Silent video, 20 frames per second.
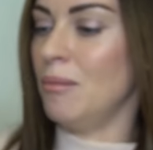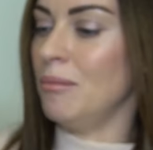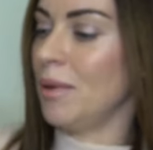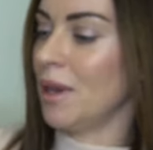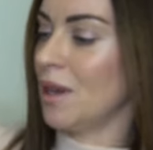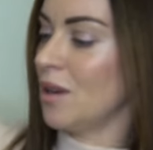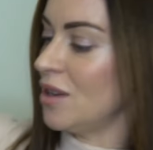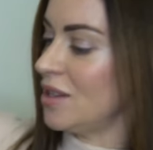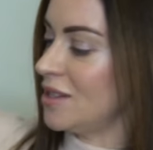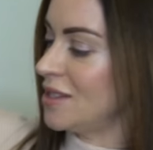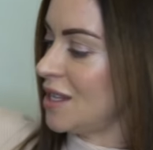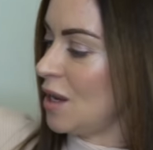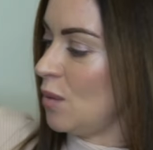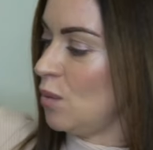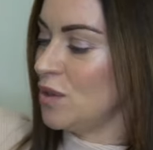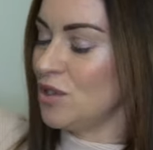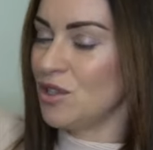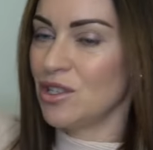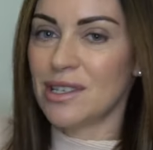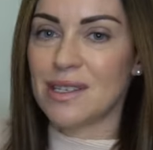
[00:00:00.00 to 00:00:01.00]
because it
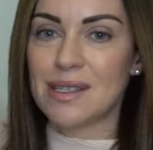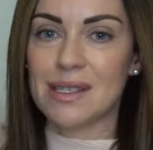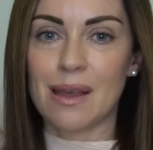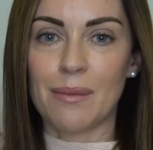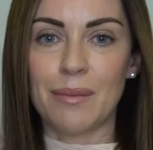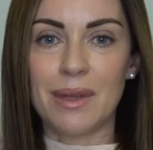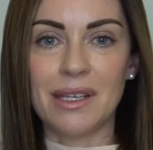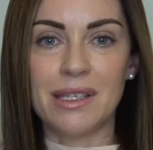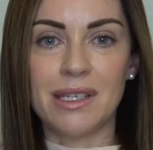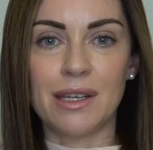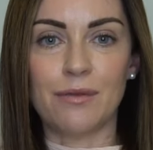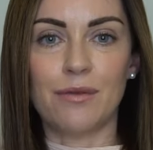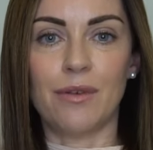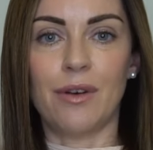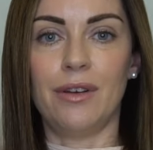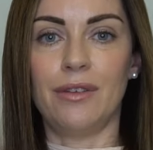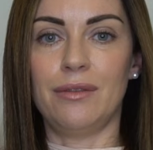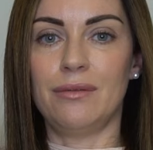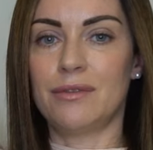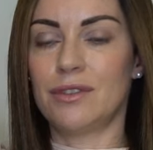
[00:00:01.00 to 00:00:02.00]
was just something
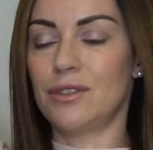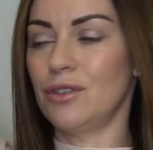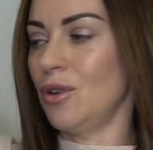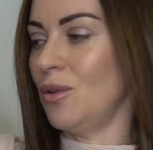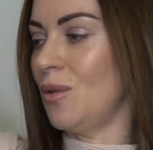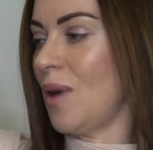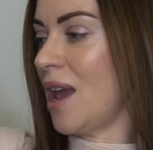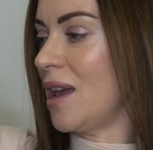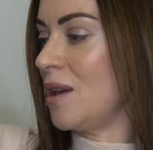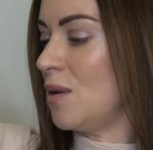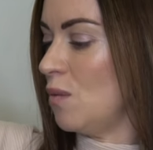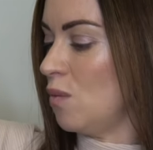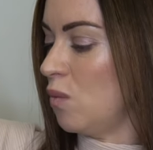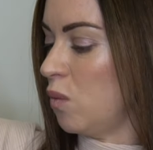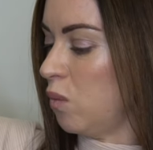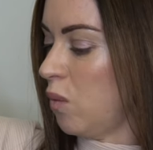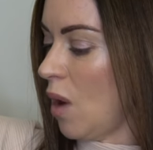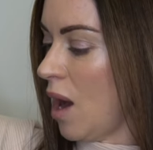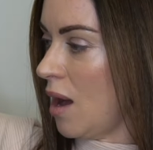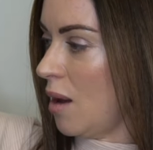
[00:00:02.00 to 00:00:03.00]
different to a
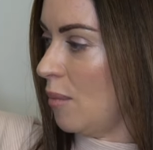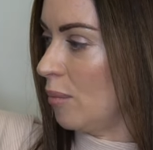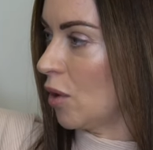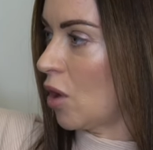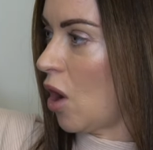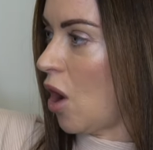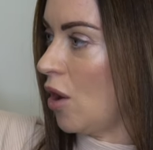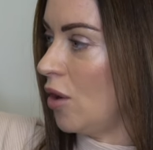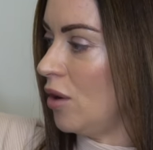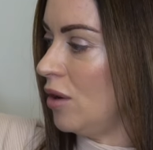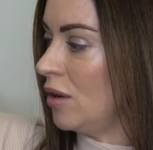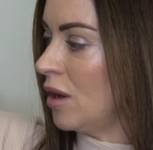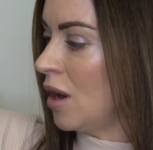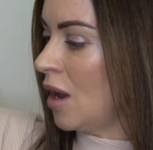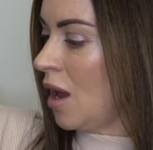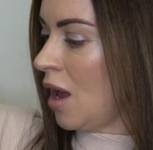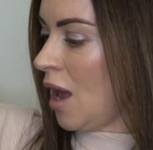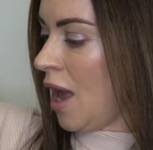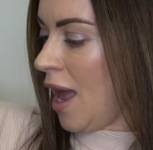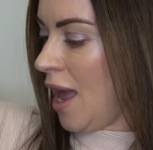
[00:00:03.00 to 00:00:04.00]
coat.
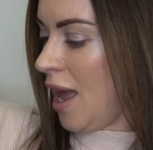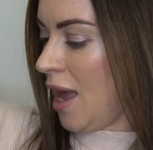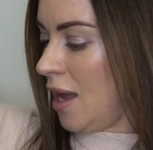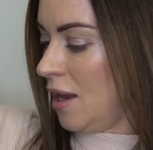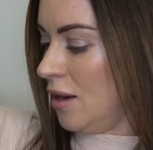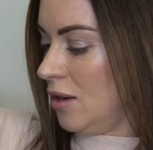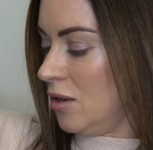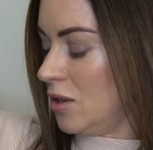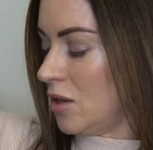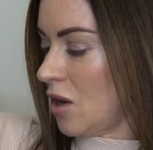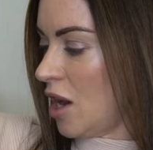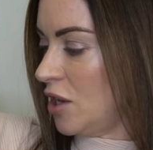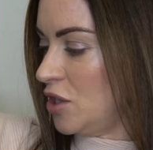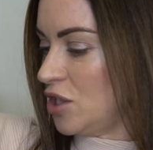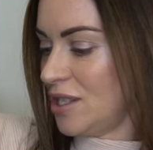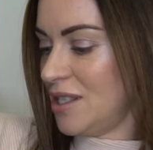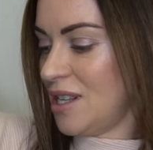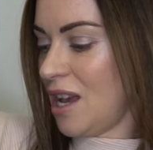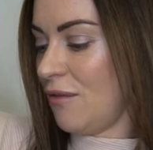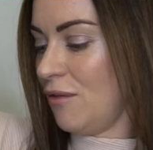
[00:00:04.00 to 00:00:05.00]
And I
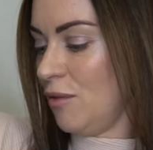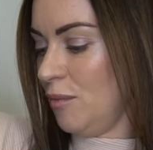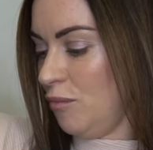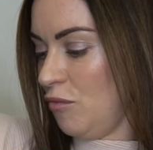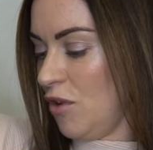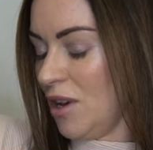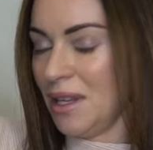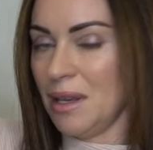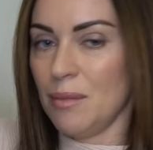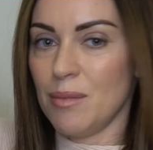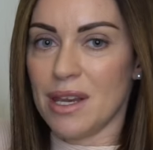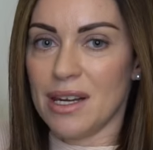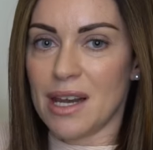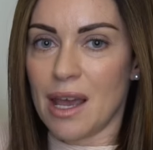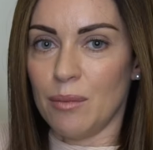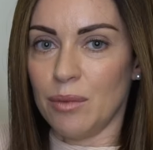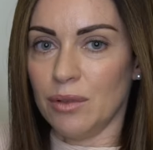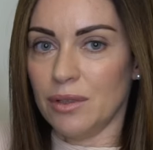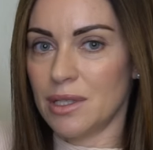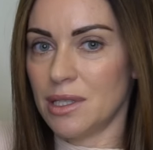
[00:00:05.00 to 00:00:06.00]
just haven't really been
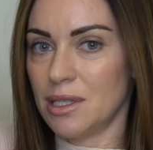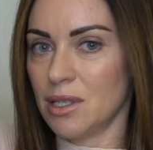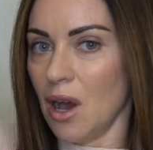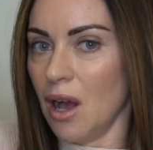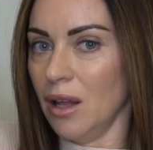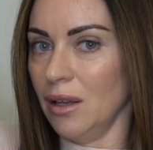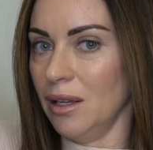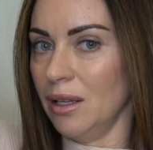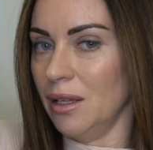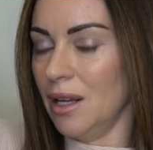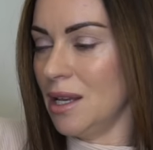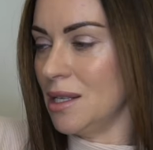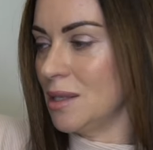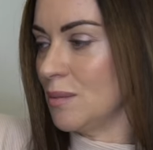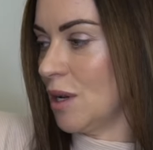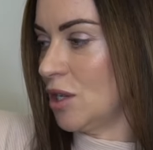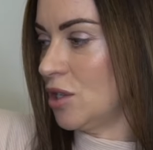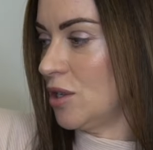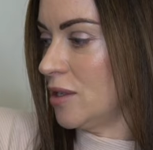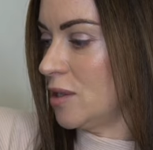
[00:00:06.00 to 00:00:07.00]
able to style it as
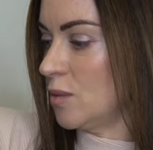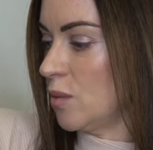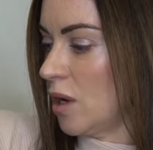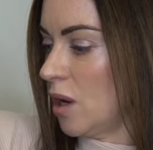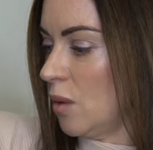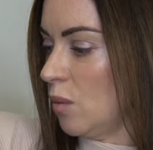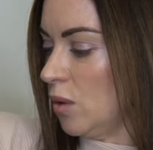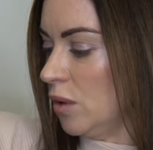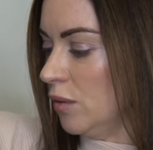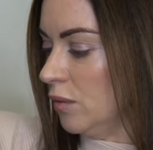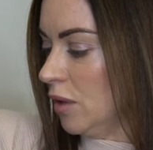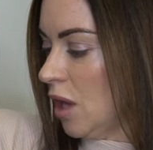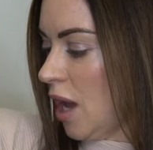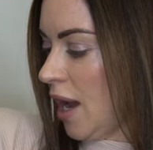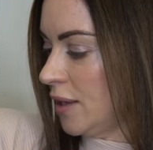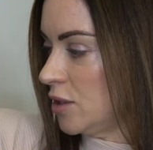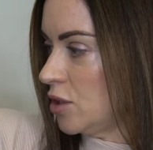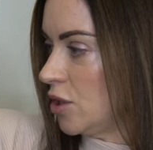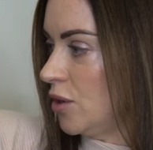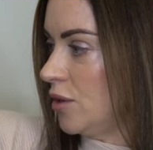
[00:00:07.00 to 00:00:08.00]
much as what I would have
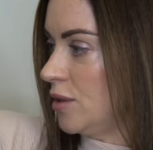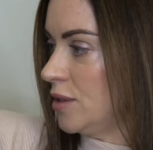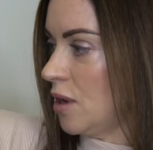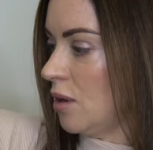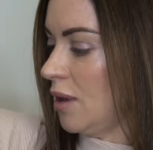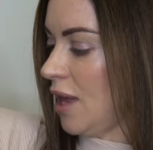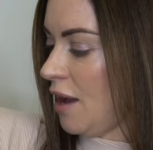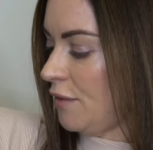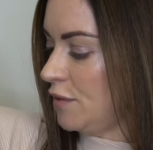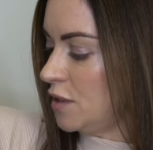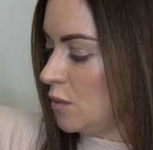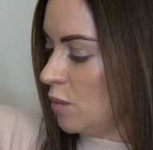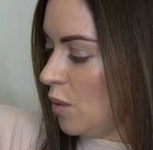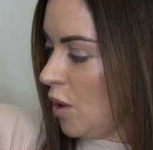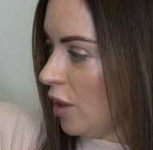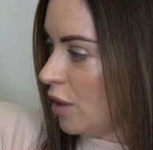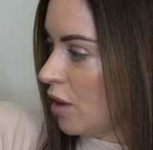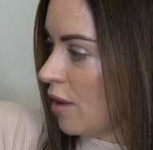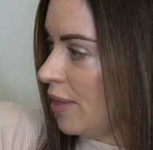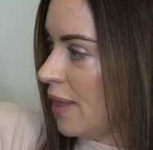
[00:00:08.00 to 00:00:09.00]
liked to. So I'll have to
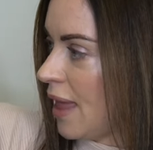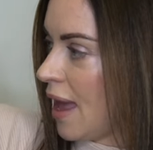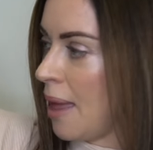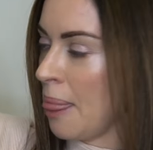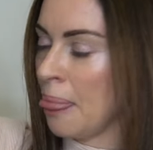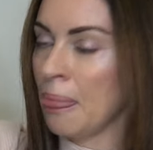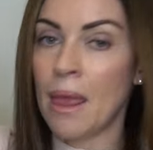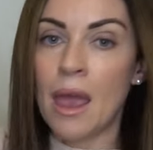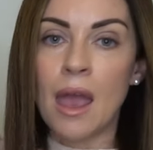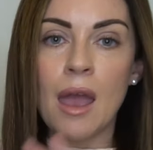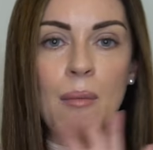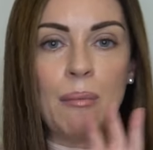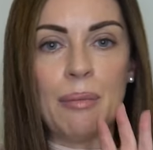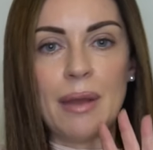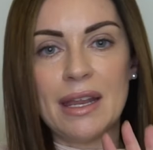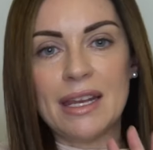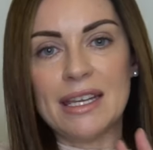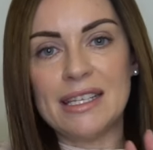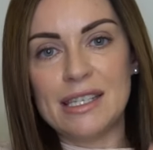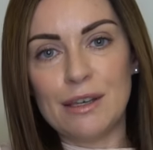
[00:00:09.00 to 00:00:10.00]
work on that.
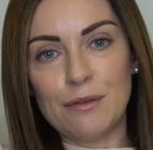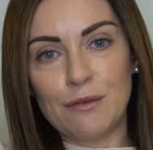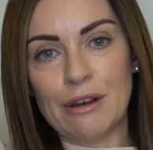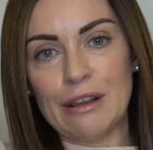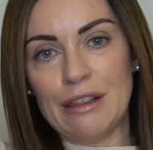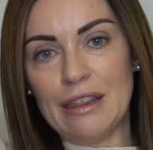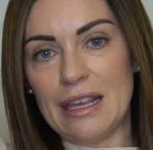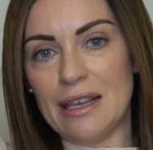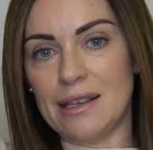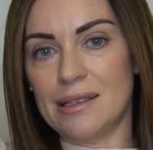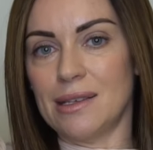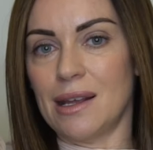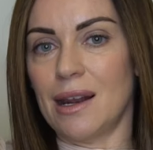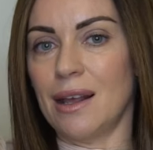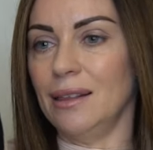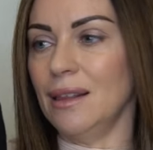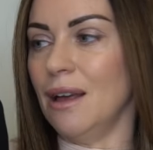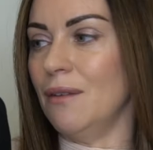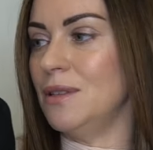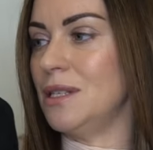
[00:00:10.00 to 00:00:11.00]
But different things that I
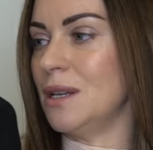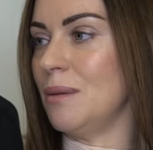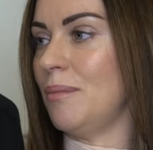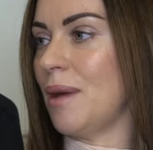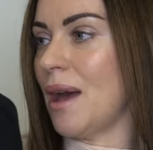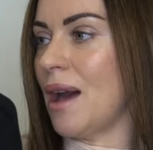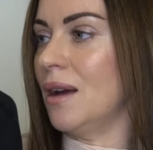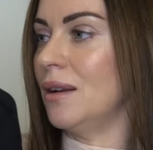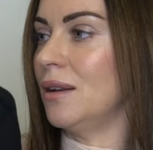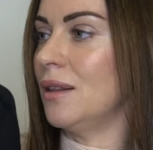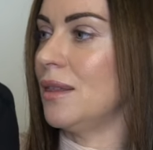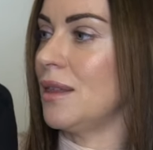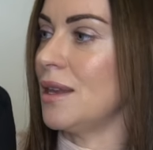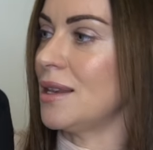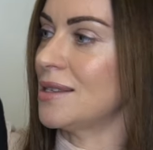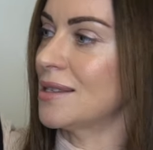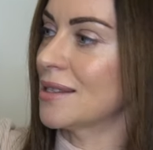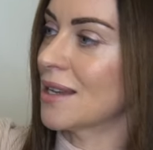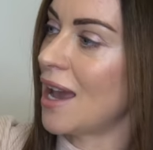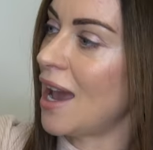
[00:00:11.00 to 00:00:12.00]
loved about
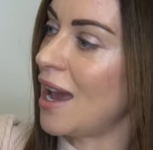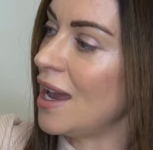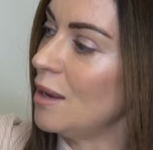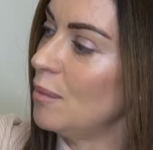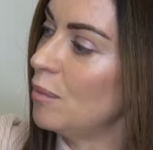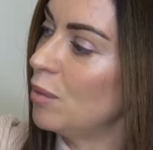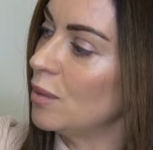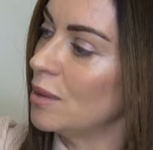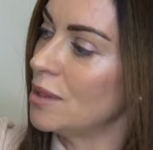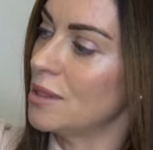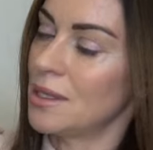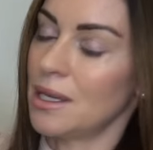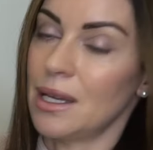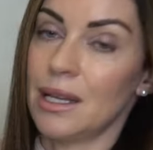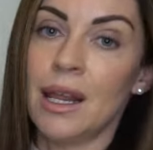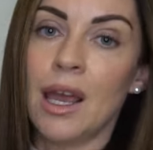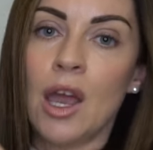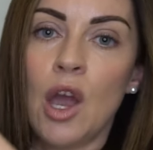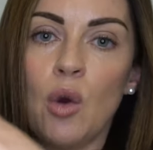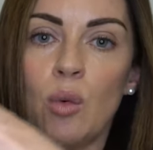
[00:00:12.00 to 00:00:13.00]
this cape was
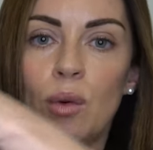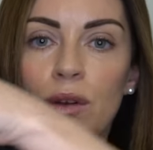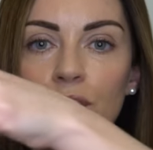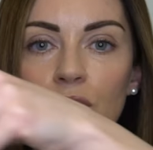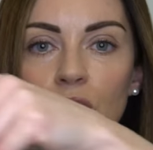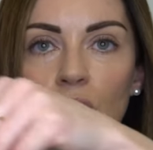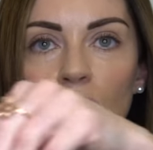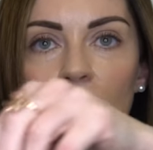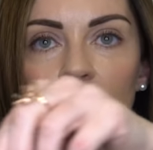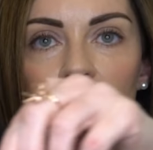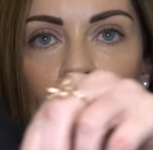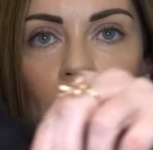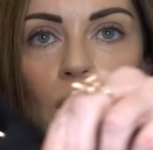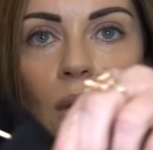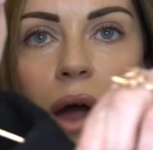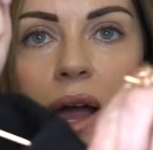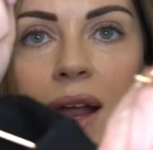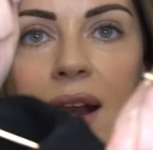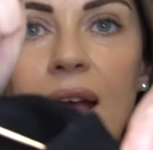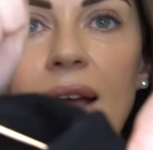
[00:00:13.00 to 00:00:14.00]
that we've got
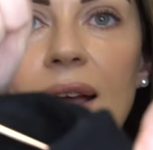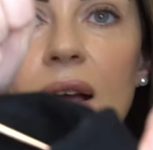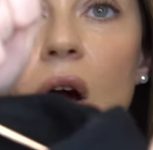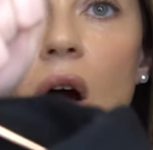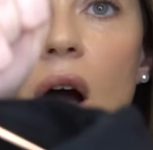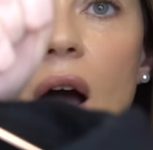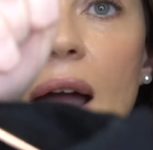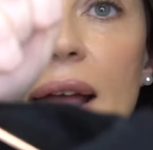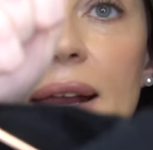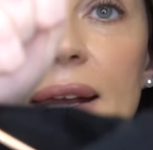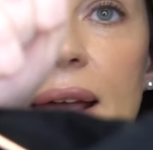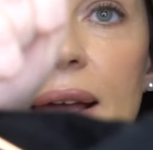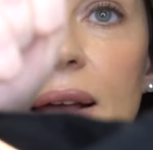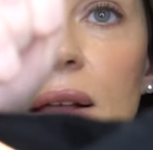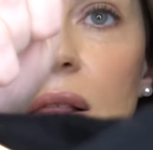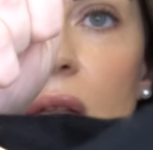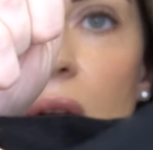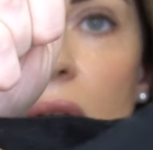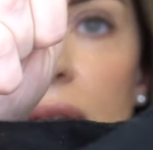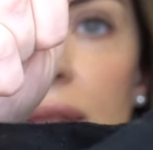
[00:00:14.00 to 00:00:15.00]
quite a high
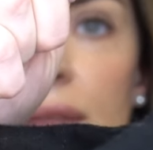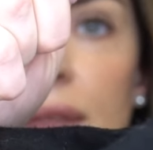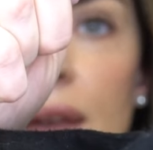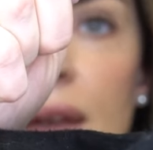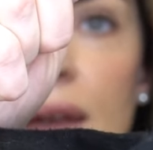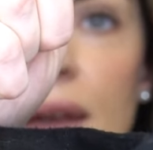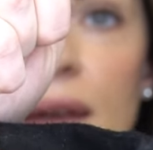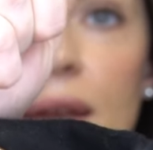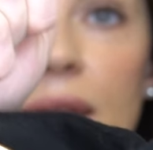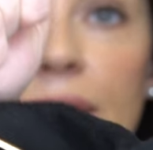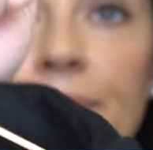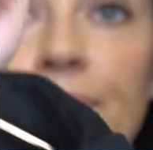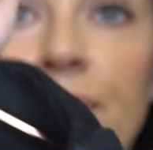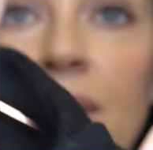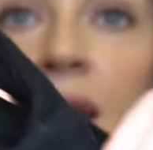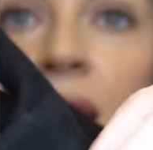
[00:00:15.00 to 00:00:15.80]
neckline there.